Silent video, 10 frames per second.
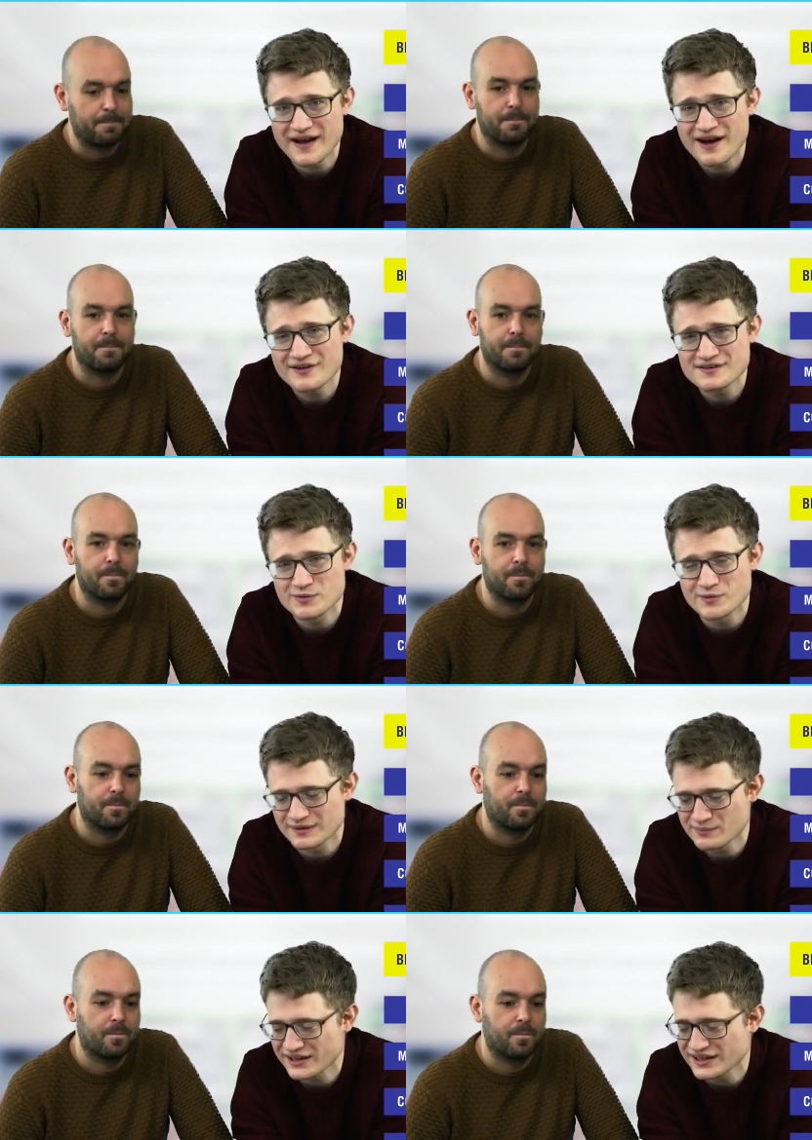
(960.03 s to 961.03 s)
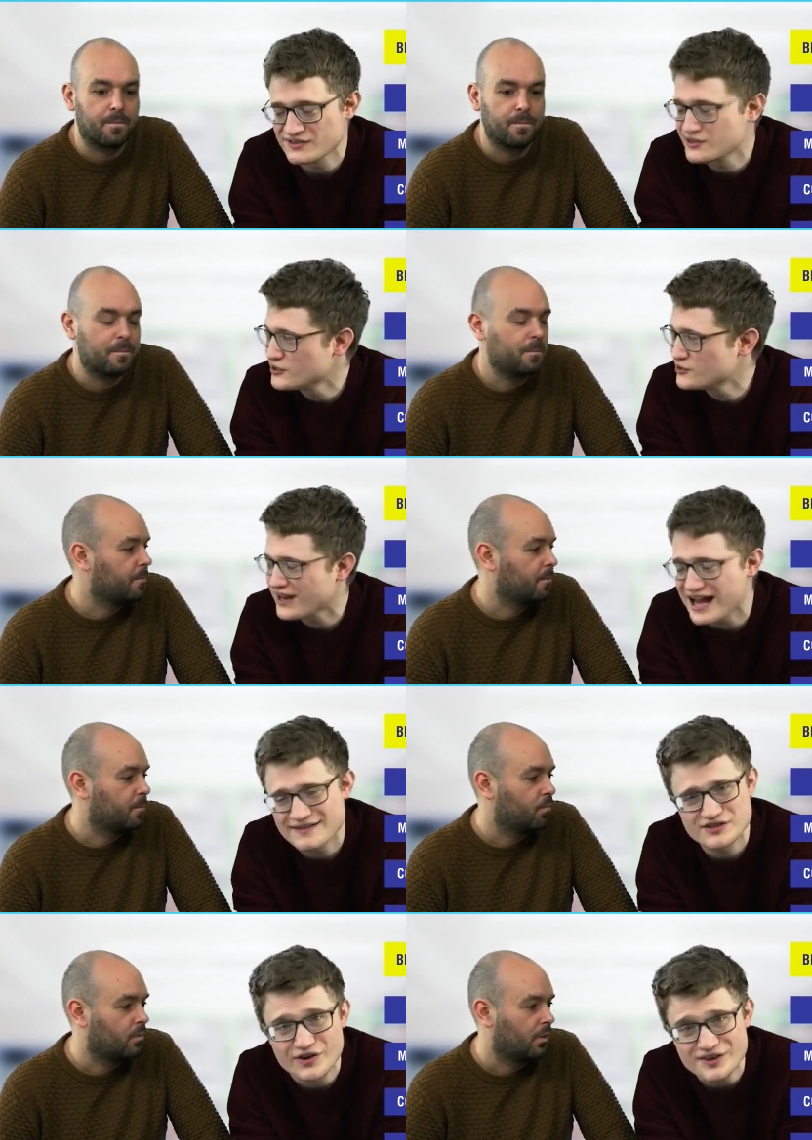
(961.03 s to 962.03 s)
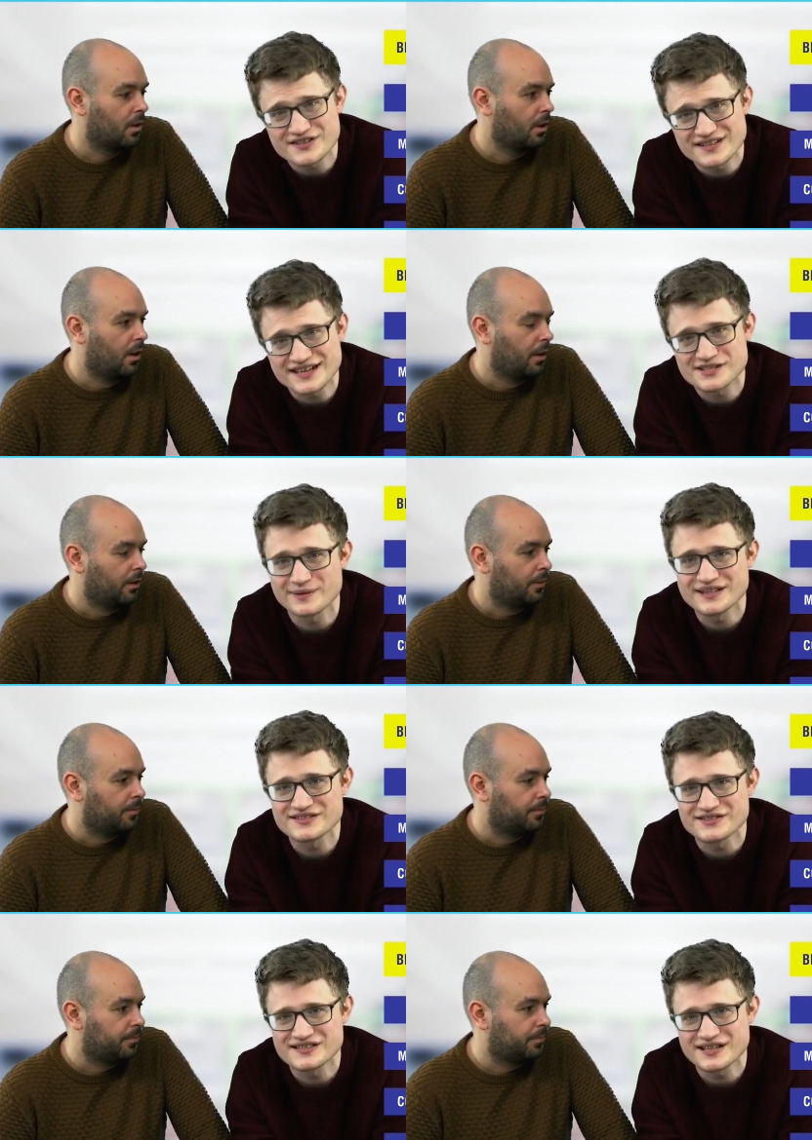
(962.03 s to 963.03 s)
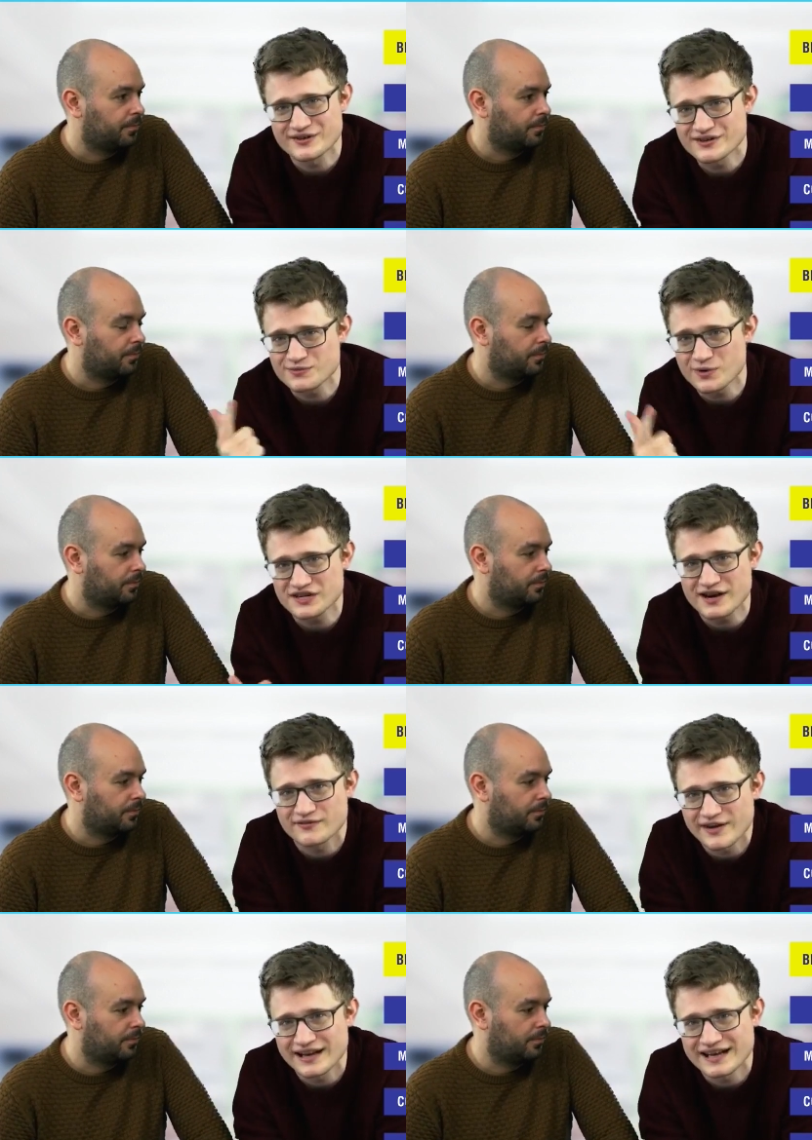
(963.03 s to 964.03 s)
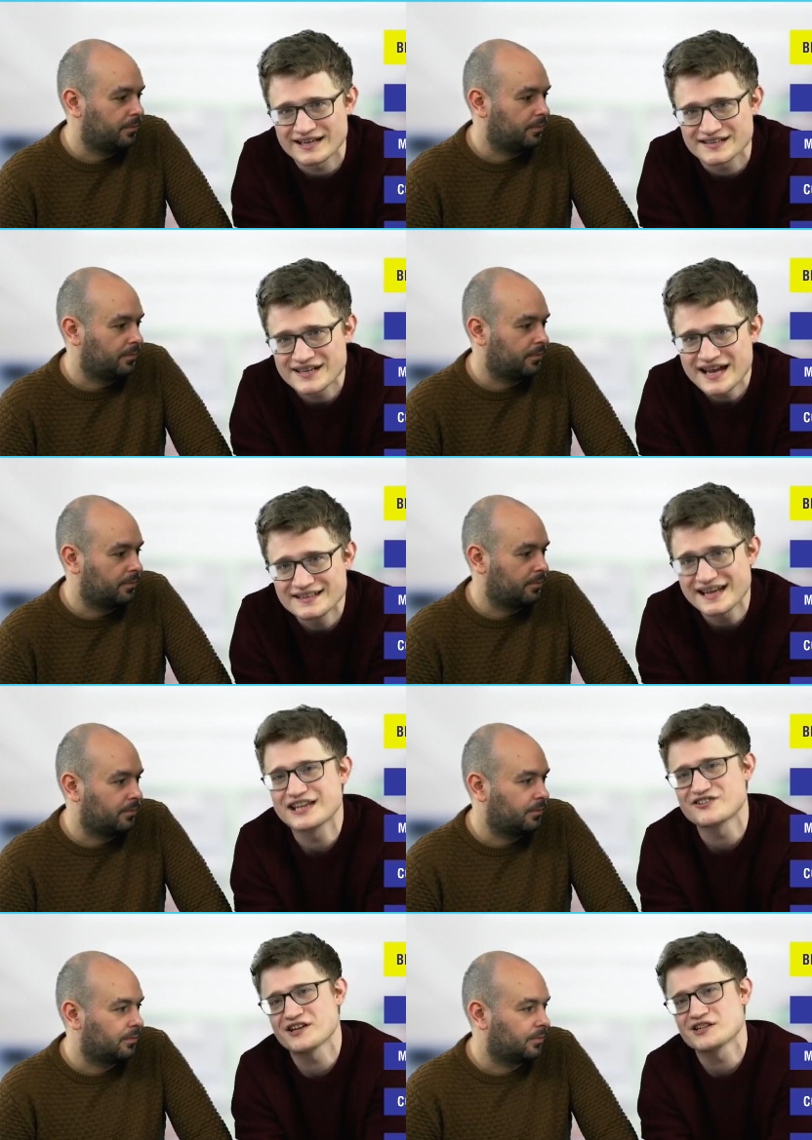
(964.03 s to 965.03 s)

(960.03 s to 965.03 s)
Speaker 1: couple of hours. We'll be bringing you lives across the day, so please do stay with us. Watch out for our latest Daily